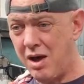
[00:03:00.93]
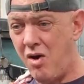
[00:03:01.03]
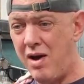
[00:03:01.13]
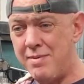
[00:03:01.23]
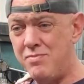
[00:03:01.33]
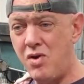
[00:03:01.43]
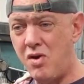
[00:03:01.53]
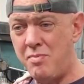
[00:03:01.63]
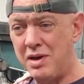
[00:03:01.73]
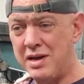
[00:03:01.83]
I am not
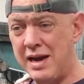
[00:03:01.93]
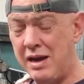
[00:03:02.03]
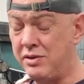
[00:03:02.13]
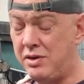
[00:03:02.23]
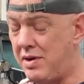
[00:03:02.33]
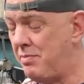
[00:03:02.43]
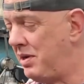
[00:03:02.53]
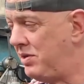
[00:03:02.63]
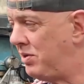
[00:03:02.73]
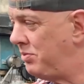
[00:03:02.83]
a mechanic. I don't know how
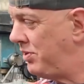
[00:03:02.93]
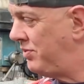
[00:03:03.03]
many times I've